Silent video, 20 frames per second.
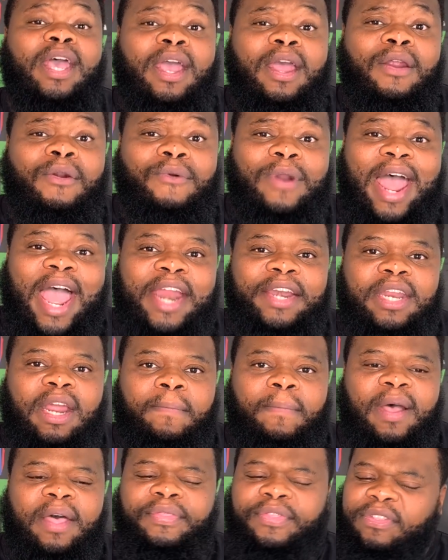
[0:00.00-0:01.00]
Rand a
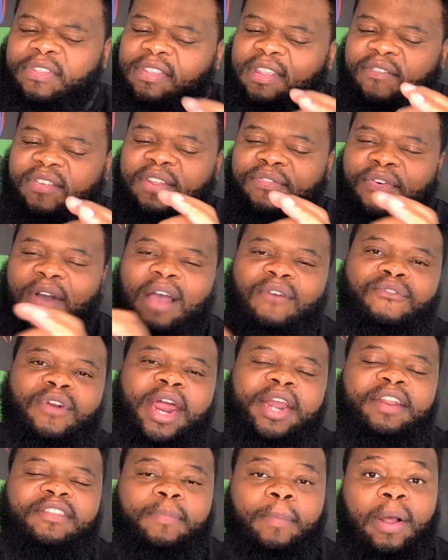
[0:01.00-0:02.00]
month. 75
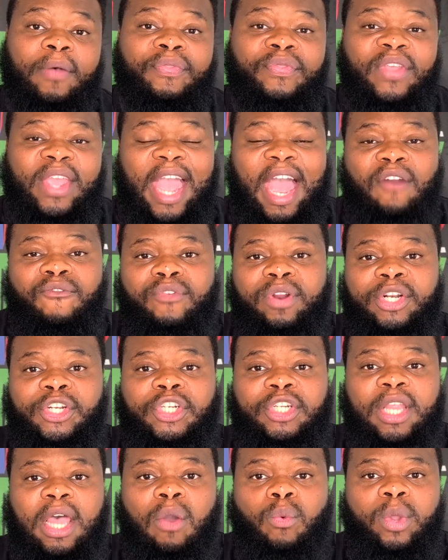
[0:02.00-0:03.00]
Rand is about the
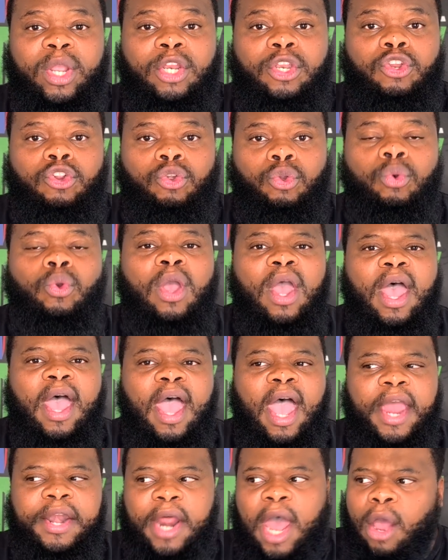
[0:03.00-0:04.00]
average that we do.
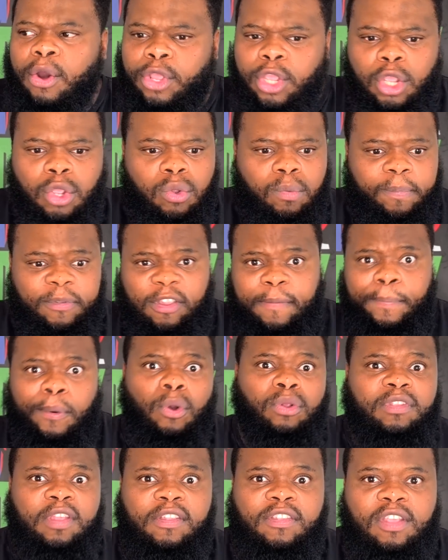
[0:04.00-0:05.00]
And how do you
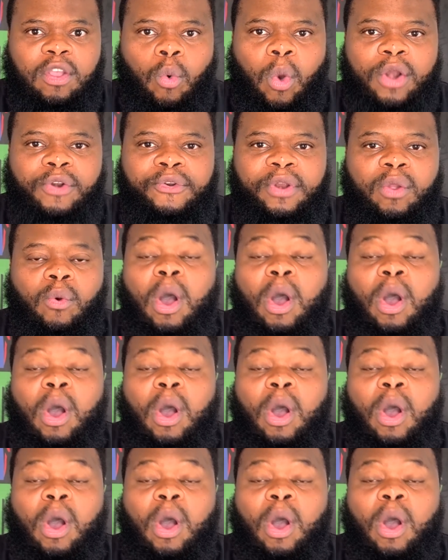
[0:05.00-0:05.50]
support us, you're wondering?